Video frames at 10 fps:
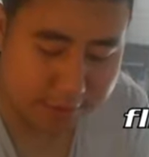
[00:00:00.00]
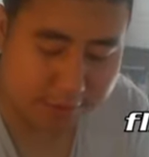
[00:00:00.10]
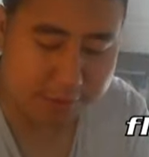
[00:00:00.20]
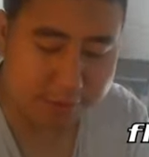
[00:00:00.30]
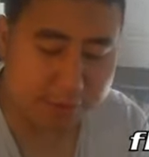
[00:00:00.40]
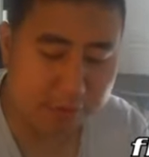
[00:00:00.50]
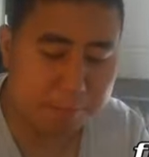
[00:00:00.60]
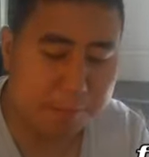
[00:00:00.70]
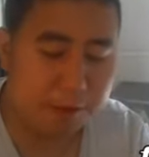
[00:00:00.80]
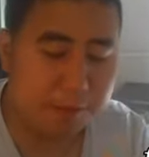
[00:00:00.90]
5.
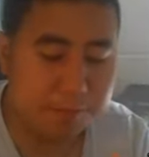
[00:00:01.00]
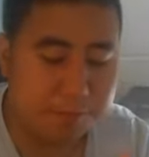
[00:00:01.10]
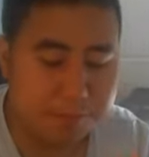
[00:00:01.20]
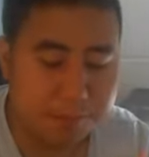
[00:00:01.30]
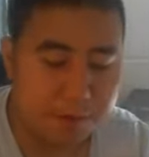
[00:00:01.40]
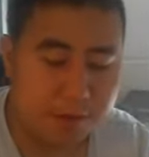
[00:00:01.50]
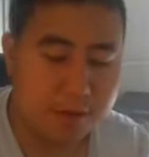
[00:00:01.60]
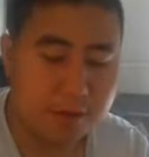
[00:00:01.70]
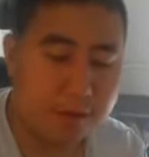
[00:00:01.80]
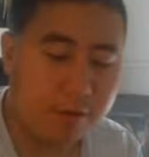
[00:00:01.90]
Oh yes, it actually
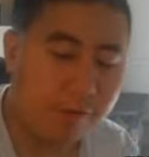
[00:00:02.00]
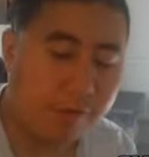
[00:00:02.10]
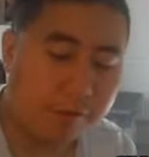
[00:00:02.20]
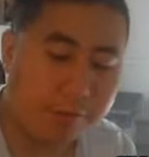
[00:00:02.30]
makes sense.